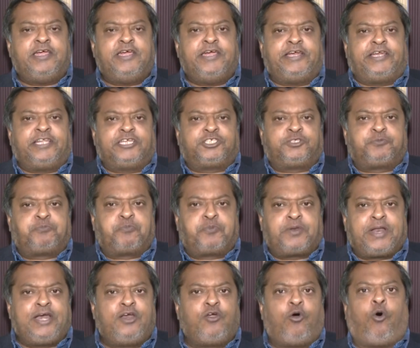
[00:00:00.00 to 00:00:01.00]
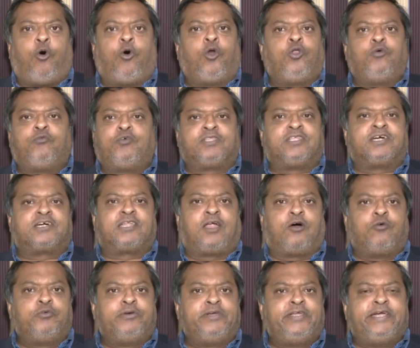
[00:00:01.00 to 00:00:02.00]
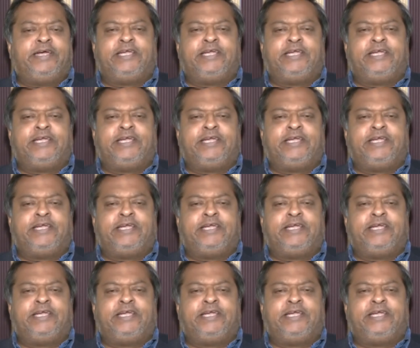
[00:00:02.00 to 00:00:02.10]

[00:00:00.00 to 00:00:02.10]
It is spread all over the ground.